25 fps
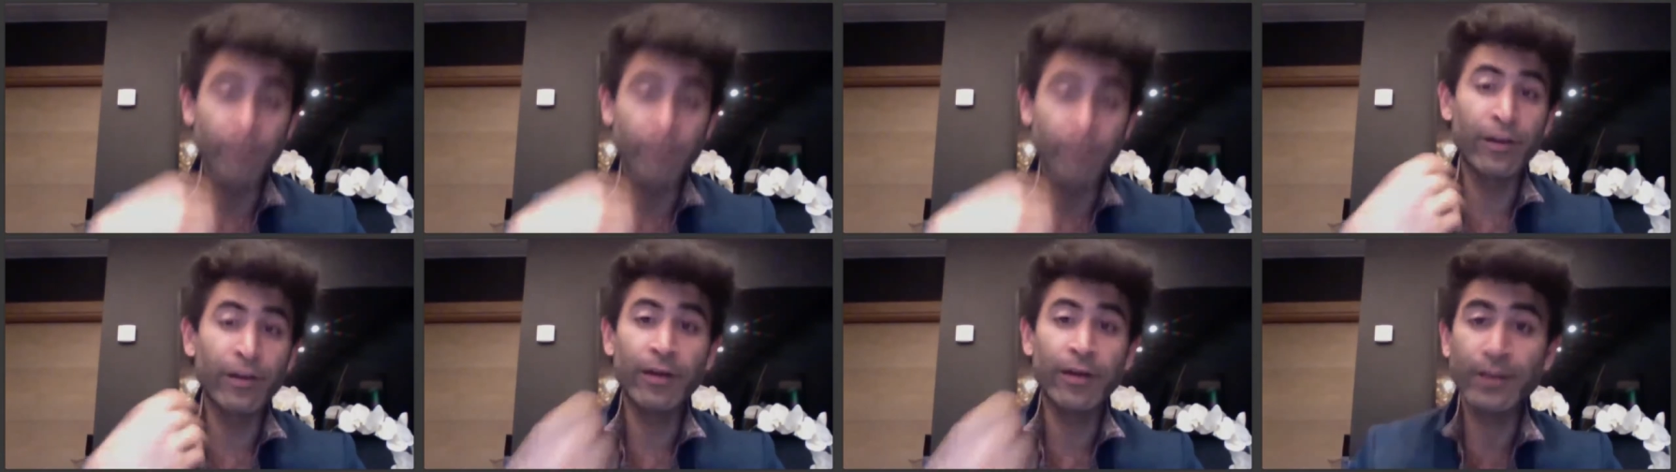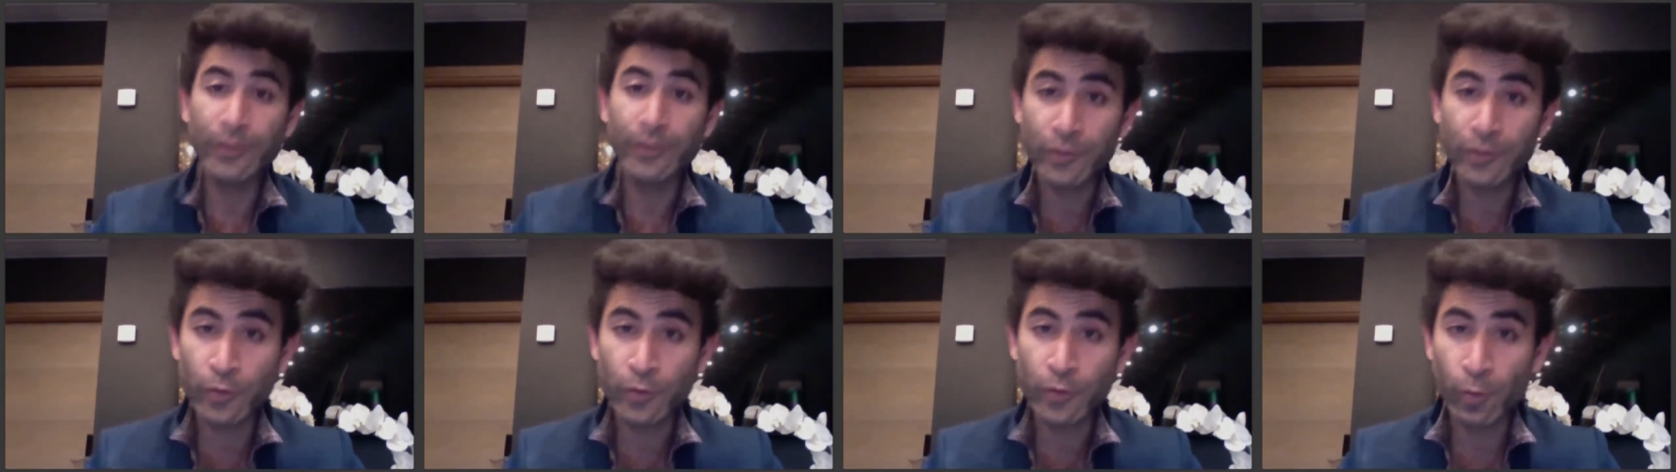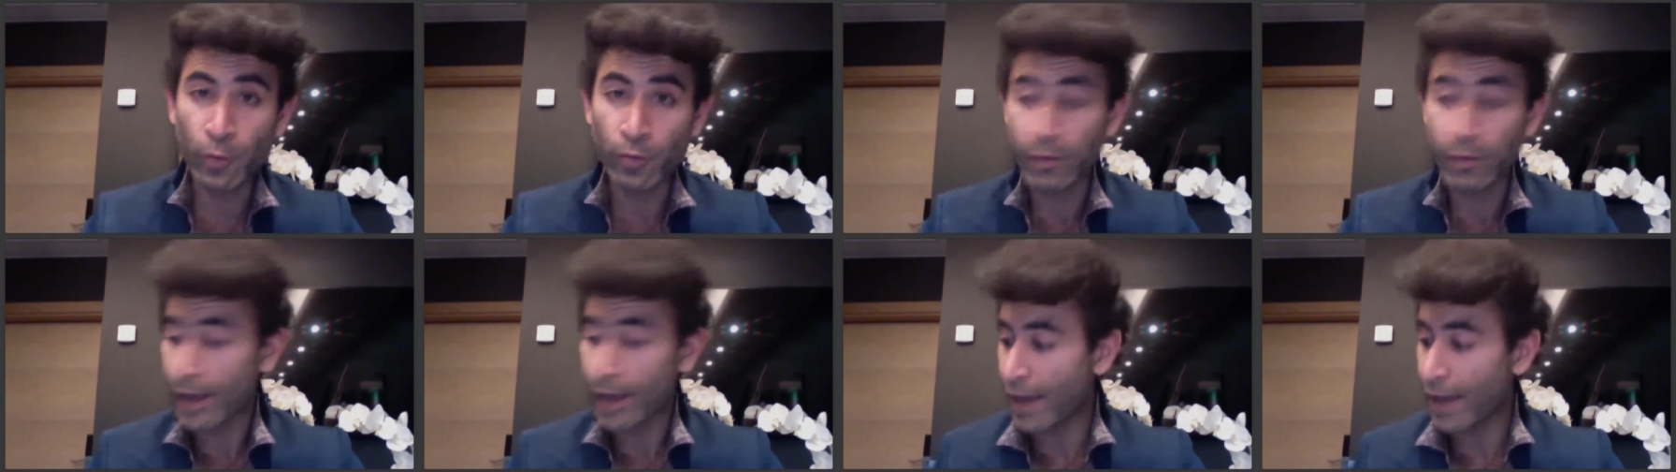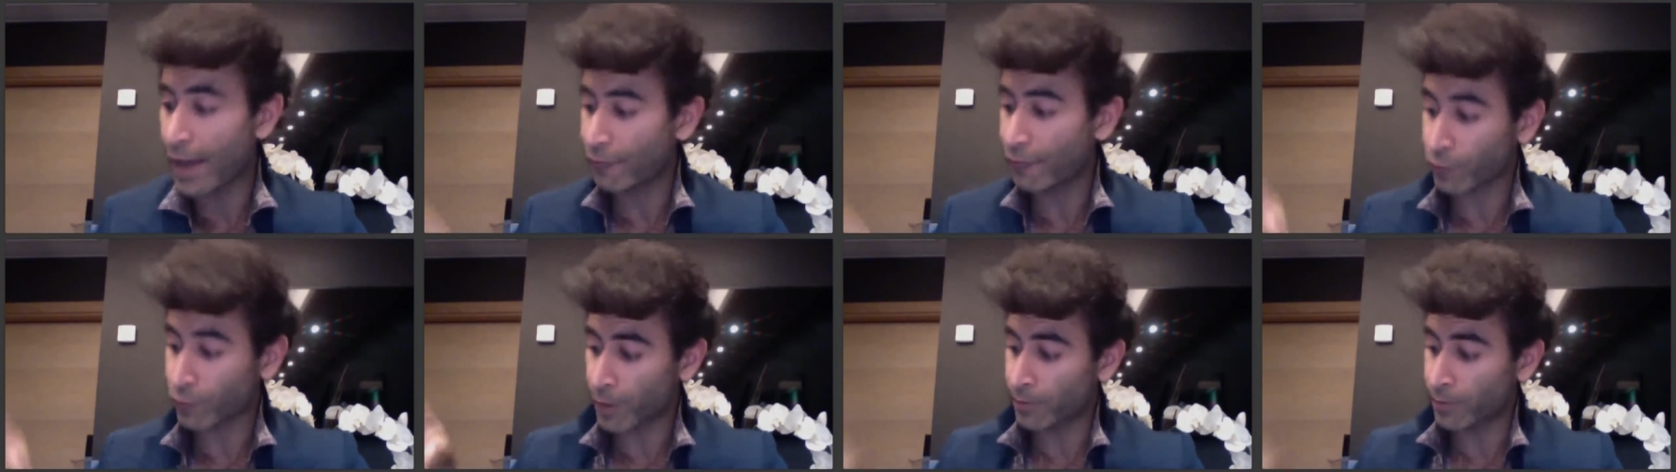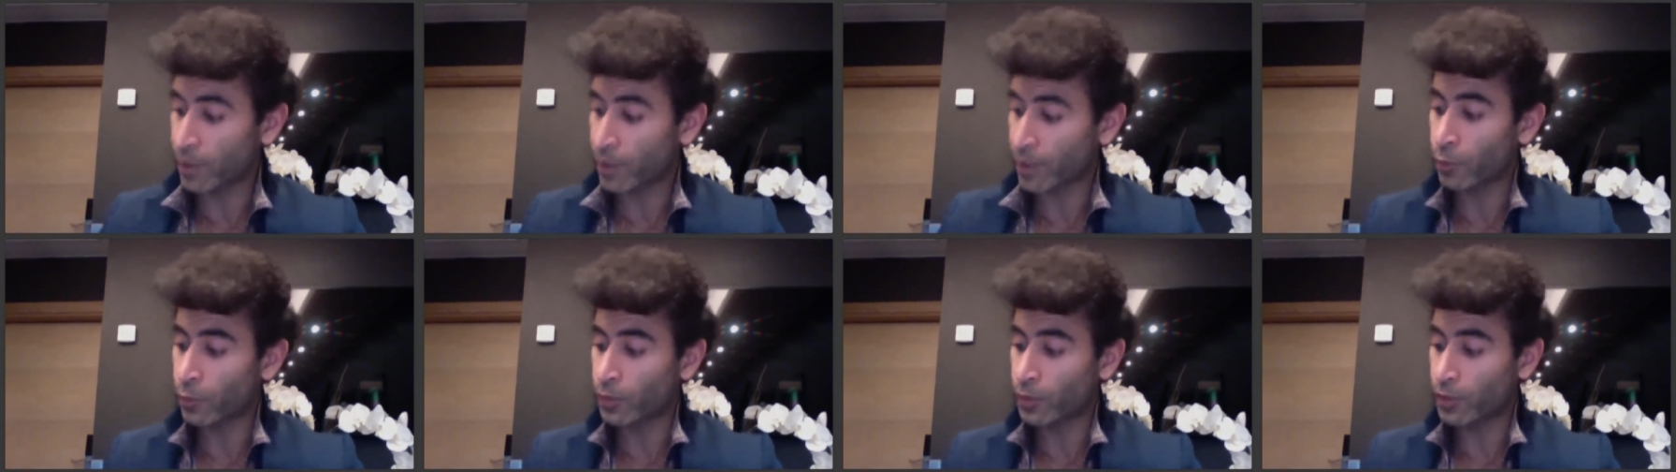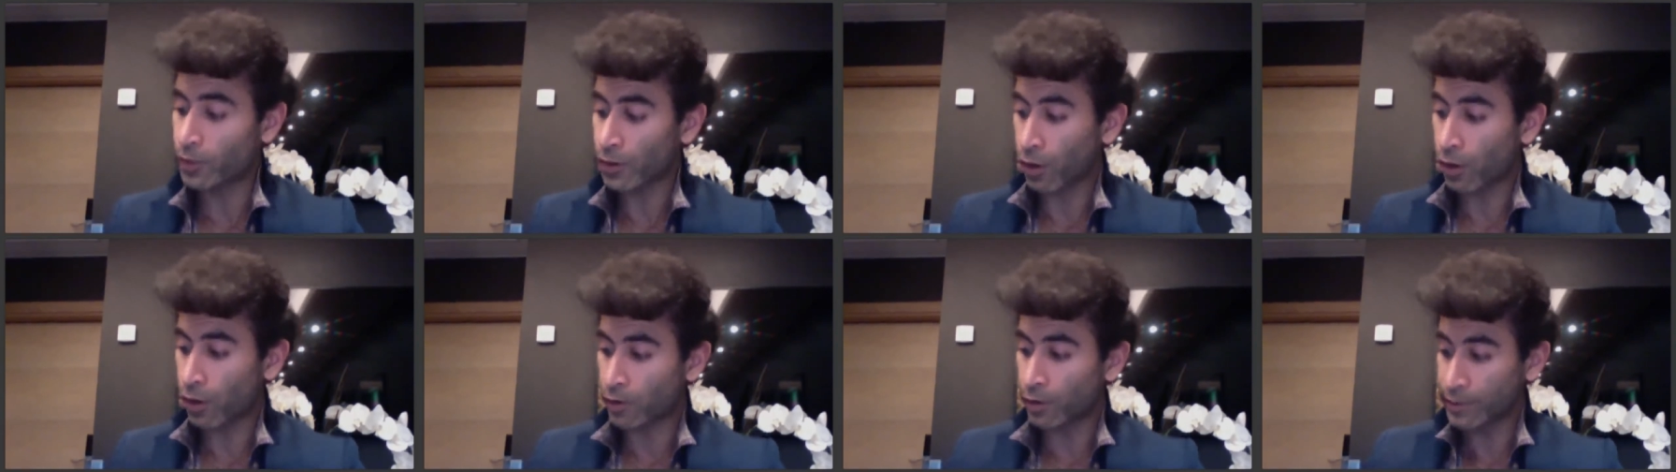very soon, after I'm done
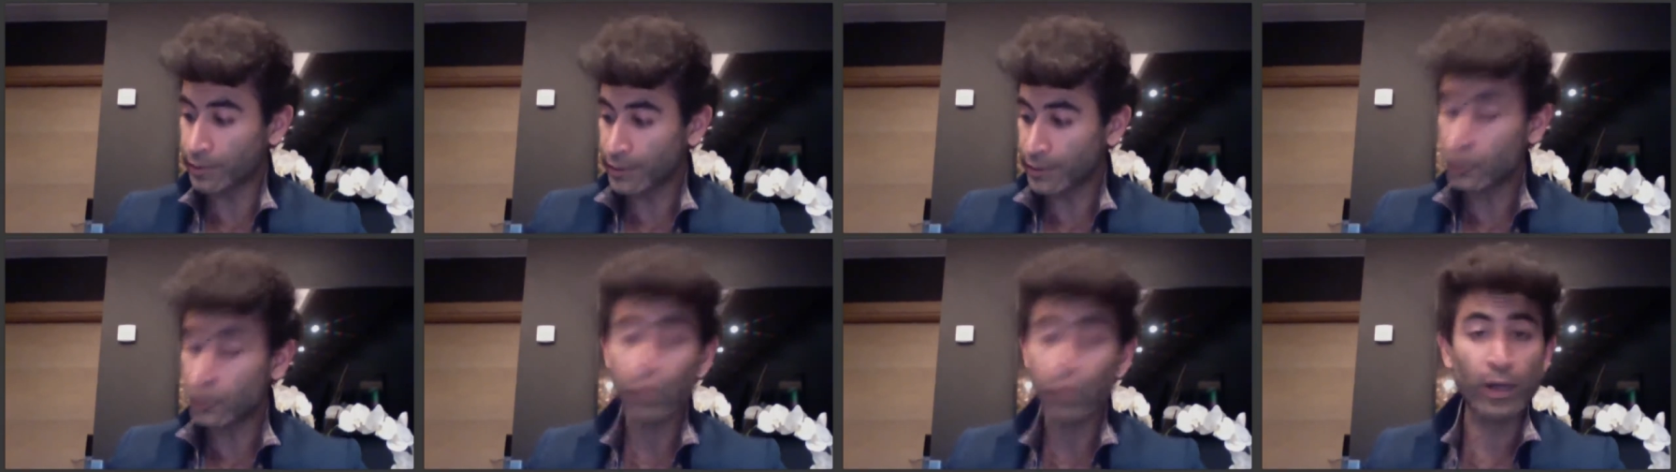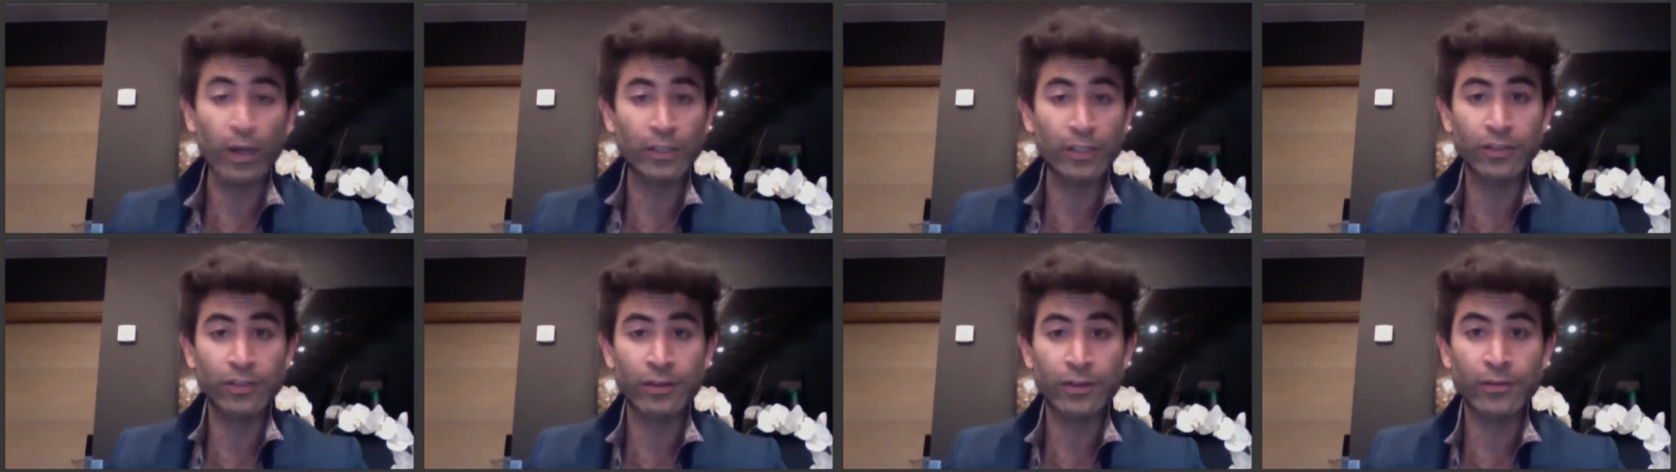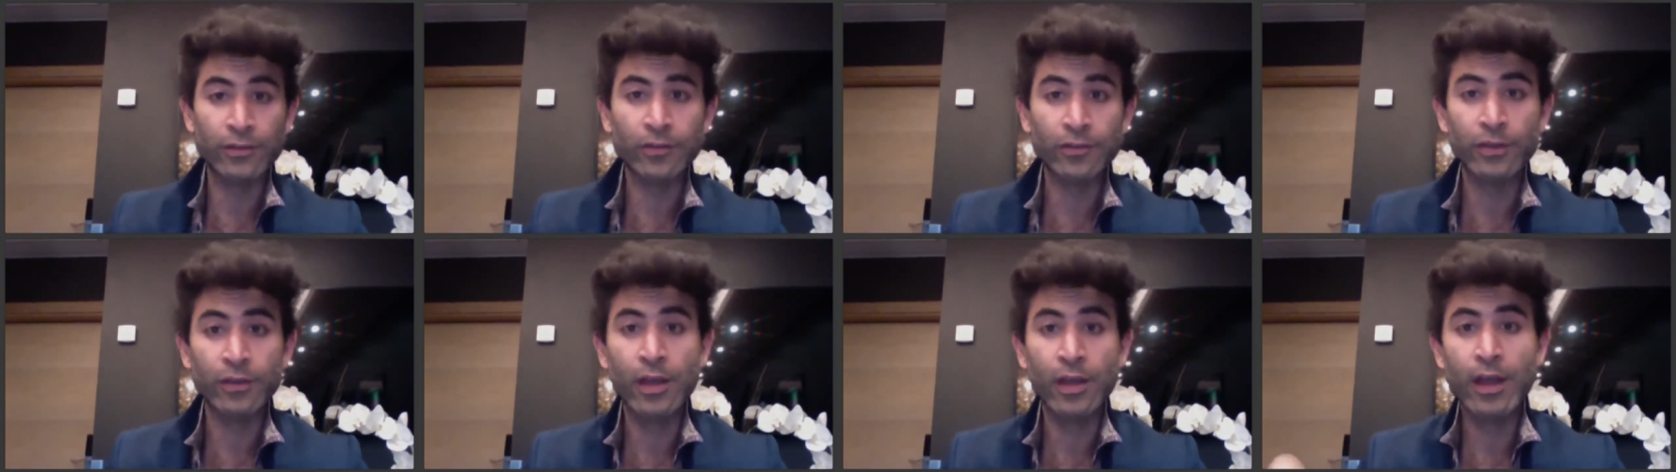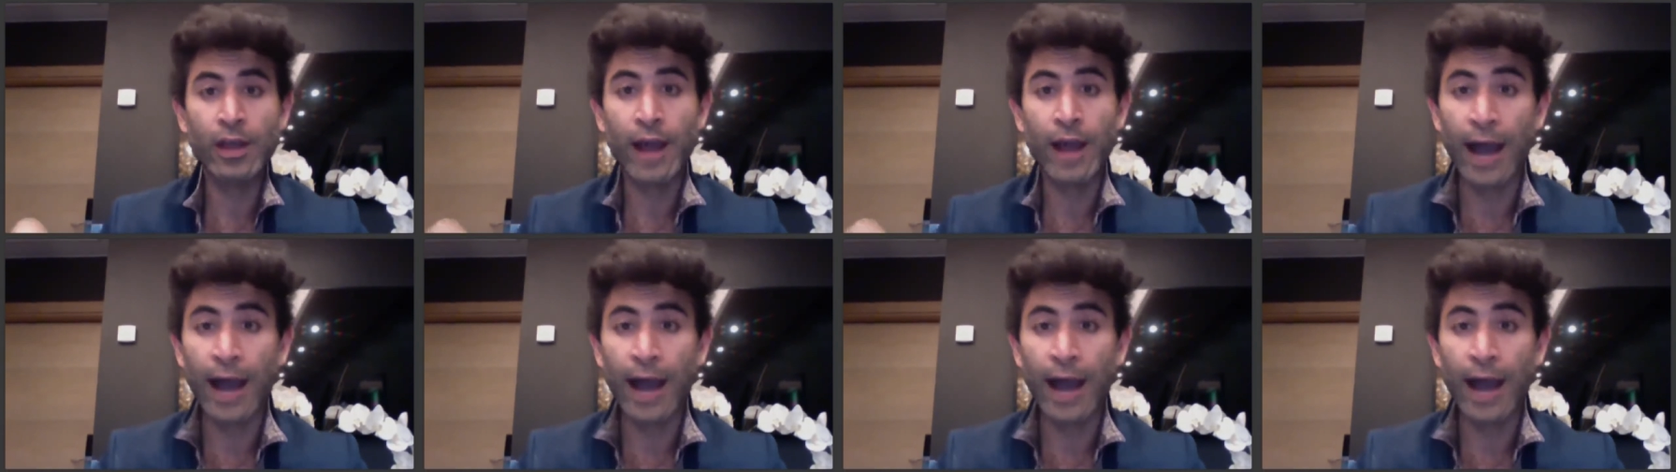with all these questions,